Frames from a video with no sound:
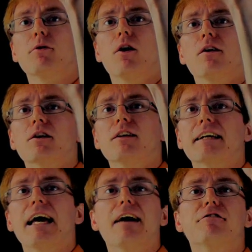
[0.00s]
product
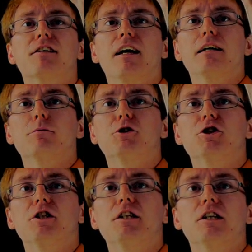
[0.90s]
like f times
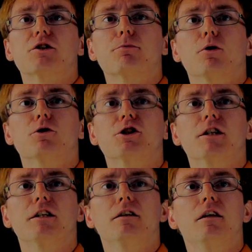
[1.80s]
g is
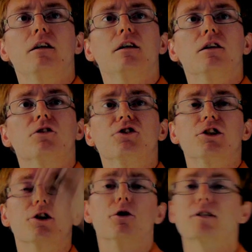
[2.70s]
approaching
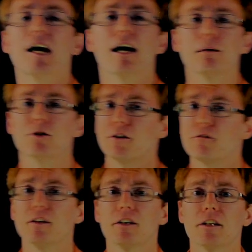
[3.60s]
0 times
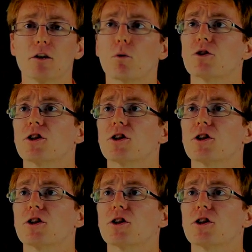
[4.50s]
infinity or